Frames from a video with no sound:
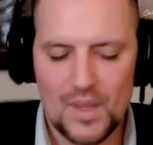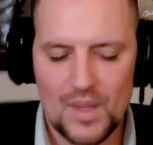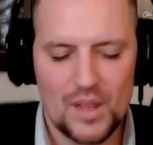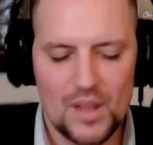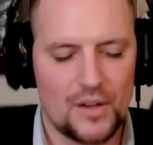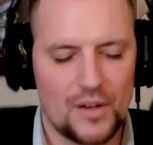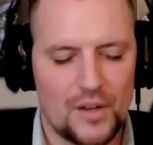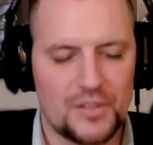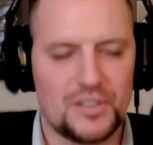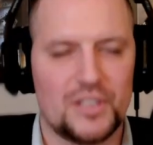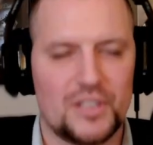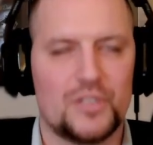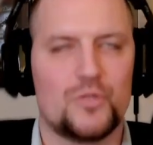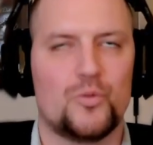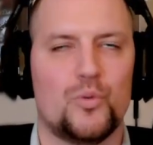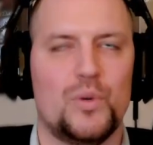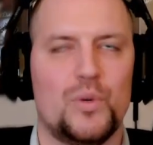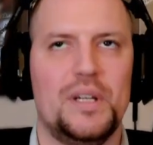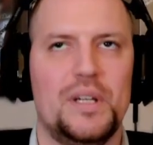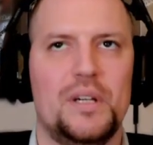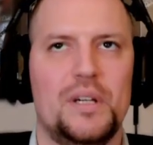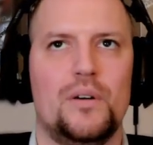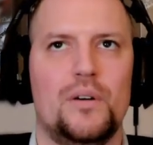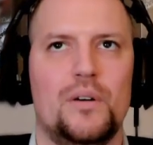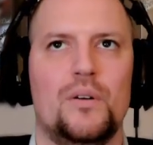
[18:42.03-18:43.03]
there's this
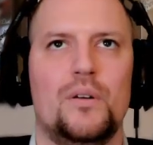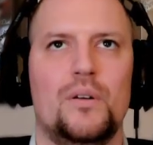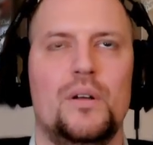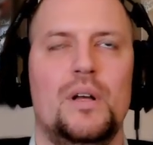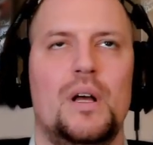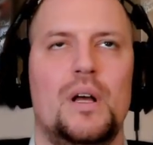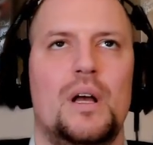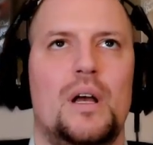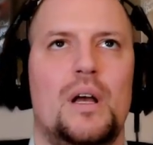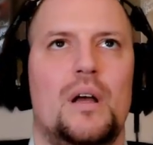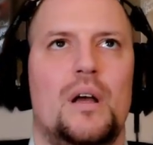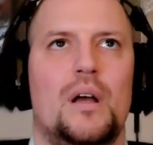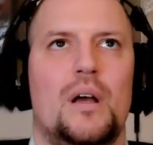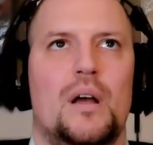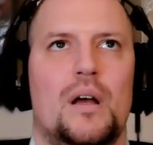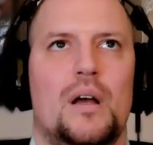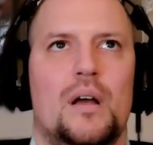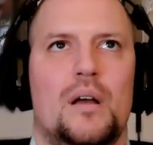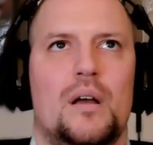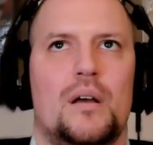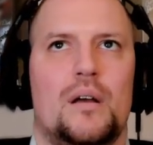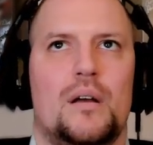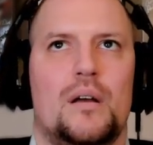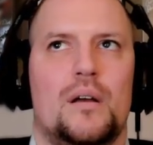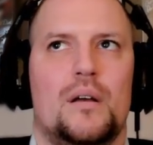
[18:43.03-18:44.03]
real
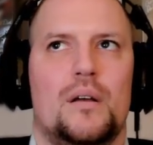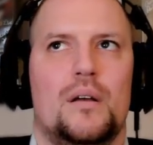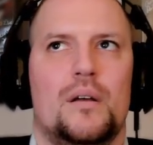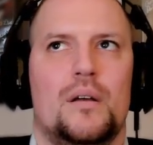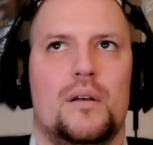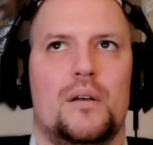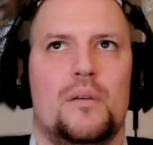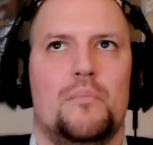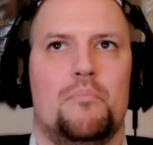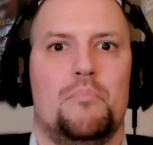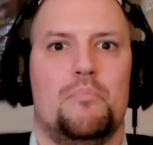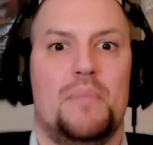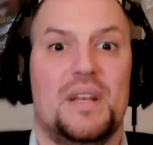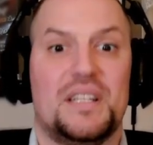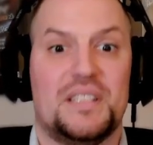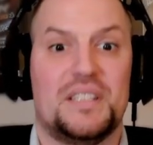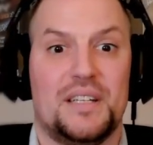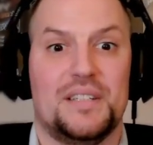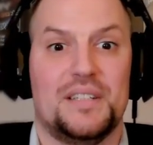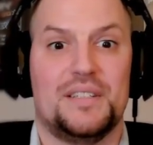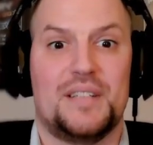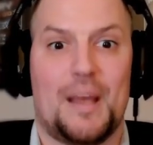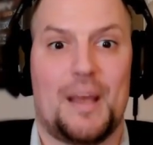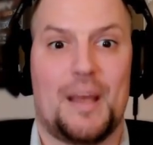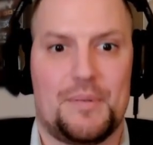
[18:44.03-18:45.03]

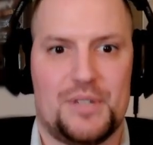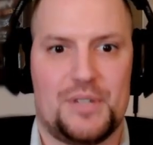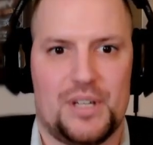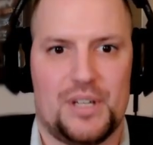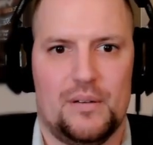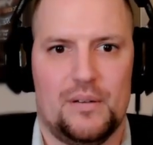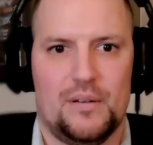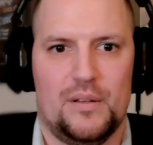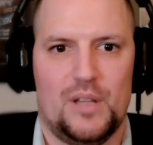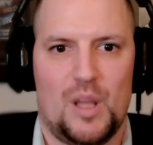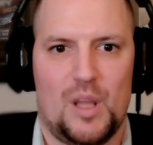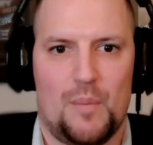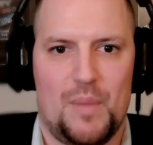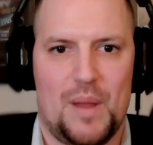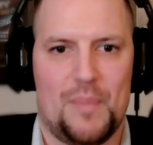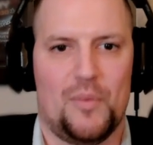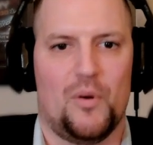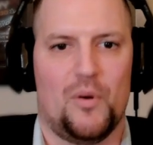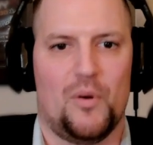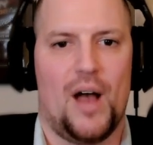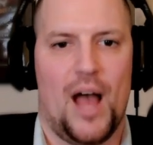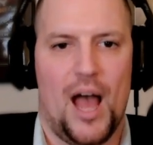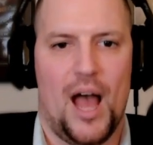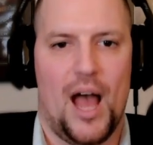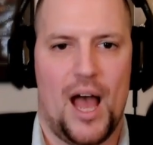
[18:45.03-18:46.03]
misconception that
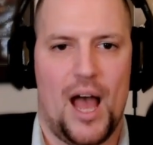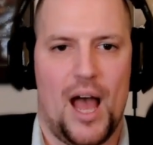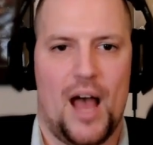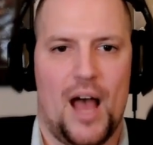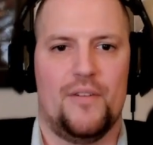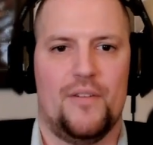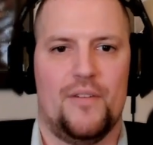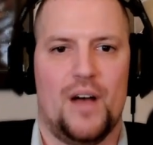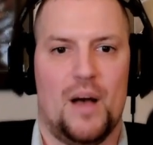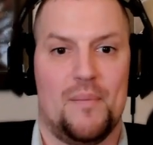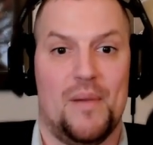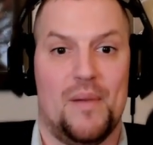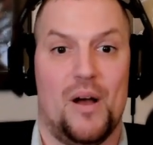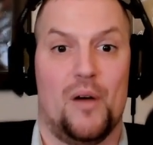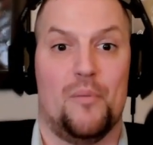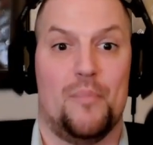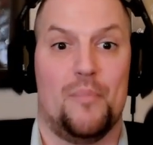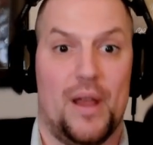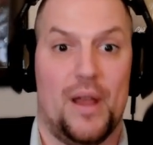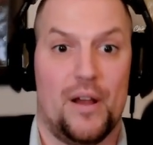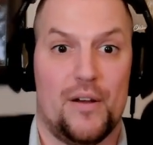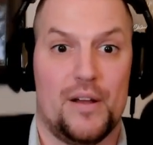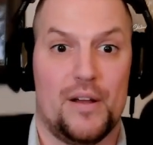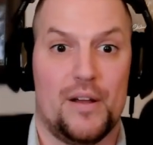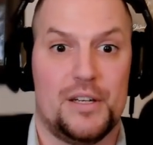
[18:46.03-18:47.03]
people have about
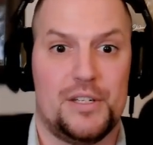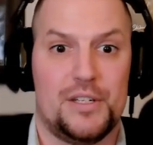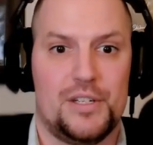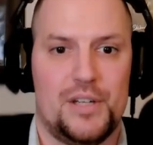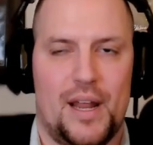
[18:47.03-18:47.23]
marriage.